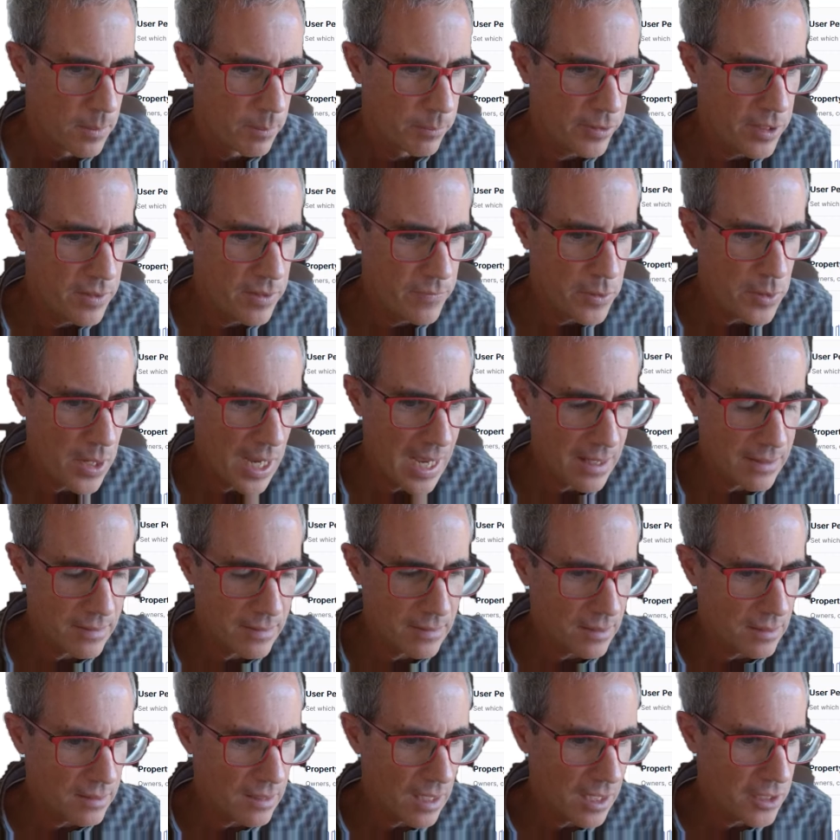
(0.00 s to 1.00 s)
Preview has
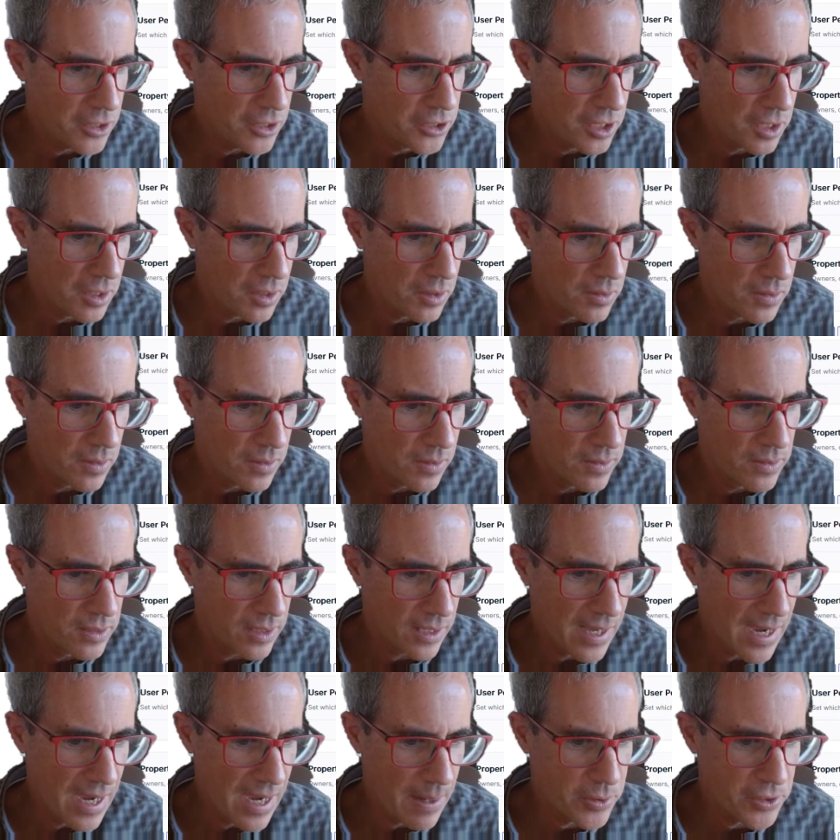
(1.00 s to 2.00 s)
the slideshow, the
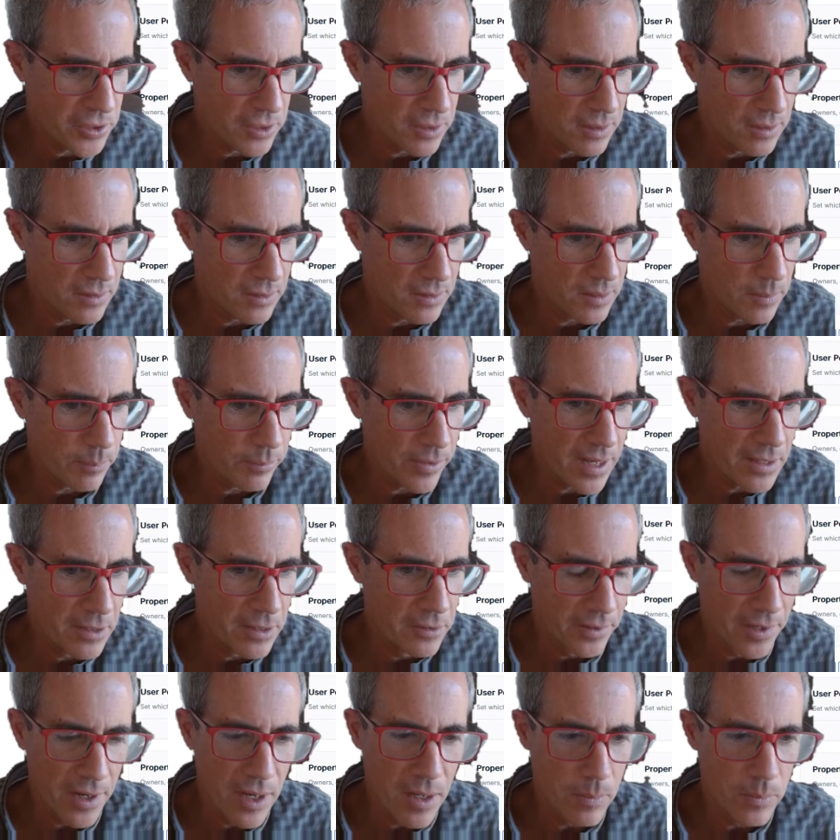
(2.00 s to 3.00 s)
captions, the
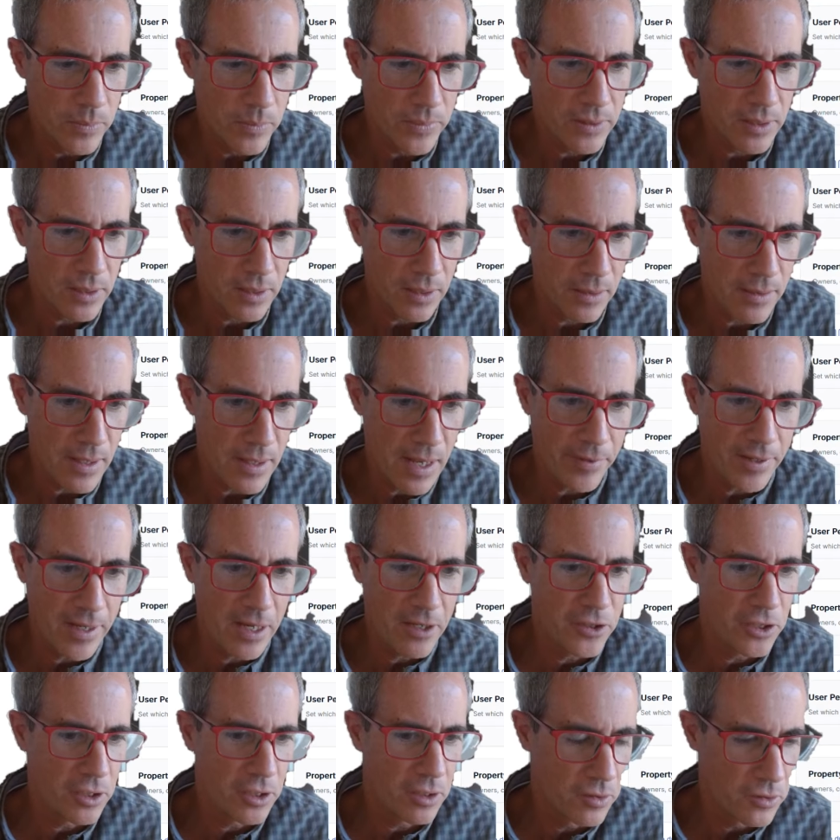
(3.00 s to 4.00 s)
breadcrumbs, the
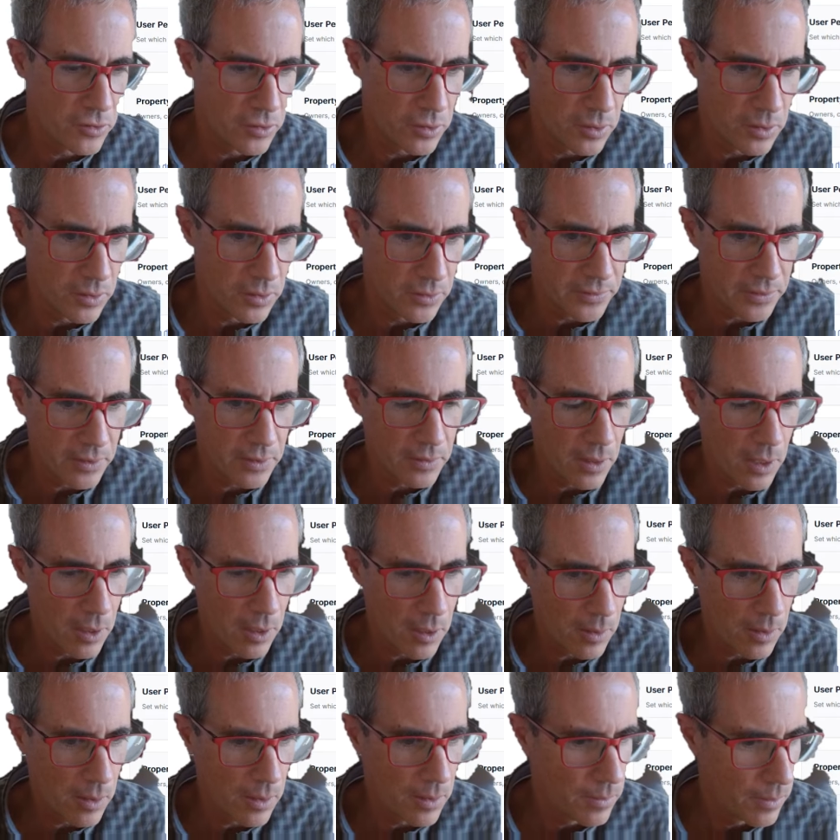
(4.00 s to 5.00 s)
navigation controls,
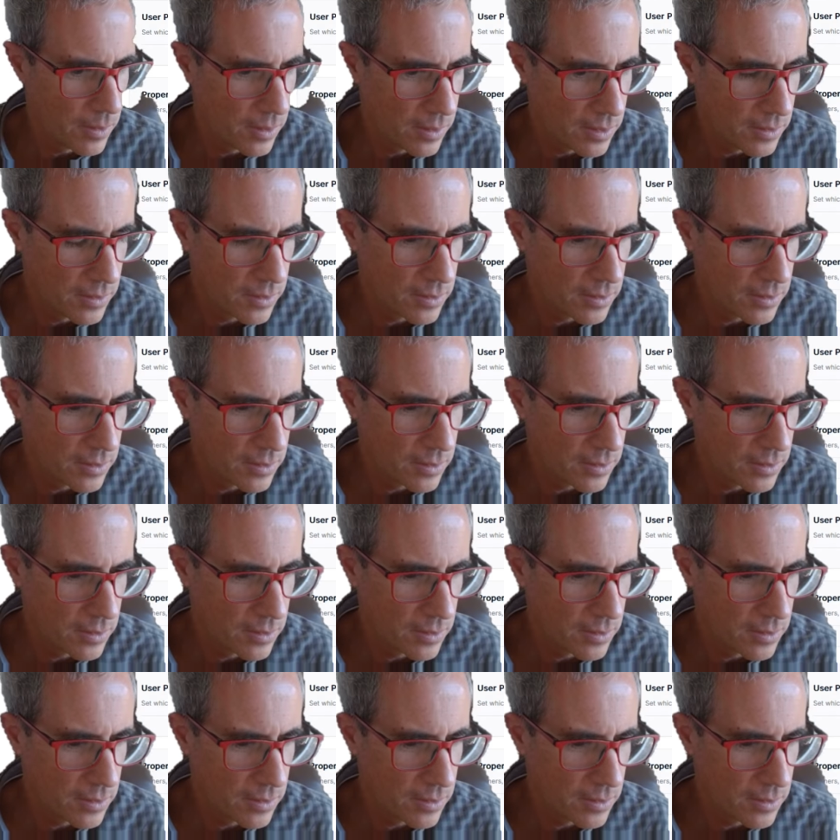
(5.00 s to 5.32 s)
all